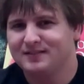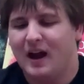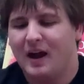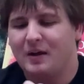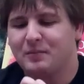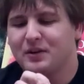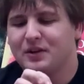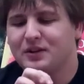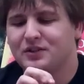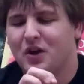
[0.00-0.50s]

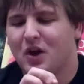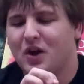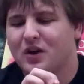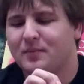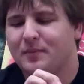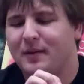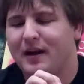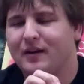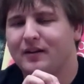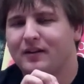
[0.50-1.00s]
I'm going to talk
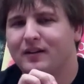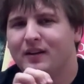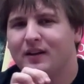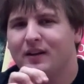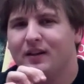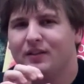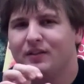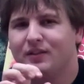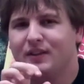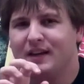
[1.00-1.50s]

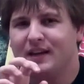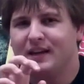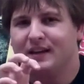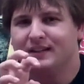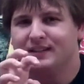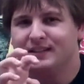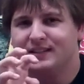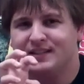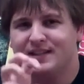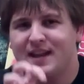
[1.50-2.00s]
about
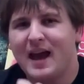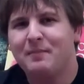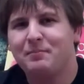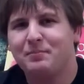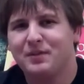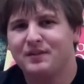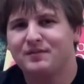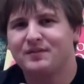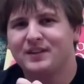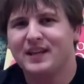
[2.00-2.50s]
the
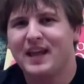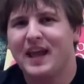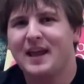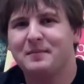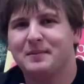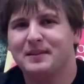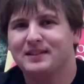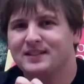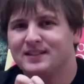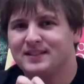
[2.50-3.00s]
depth of the
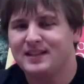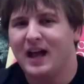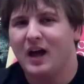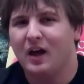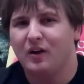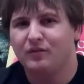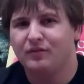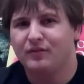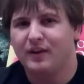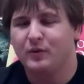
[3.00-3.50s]
game
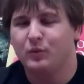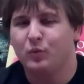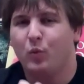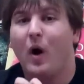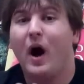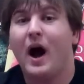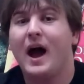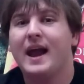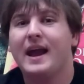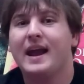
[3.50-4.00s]
itself and
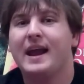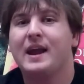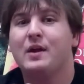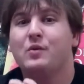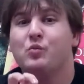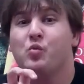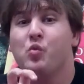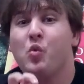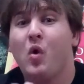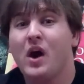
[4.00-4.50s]
why
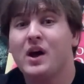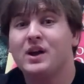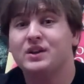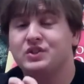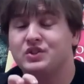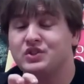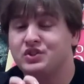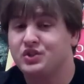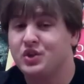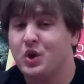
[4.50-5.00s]
it
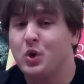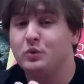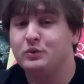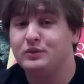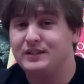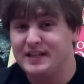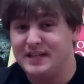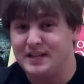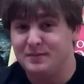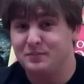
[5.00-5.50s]
was so
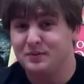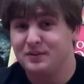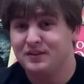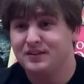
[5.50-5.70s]
deep.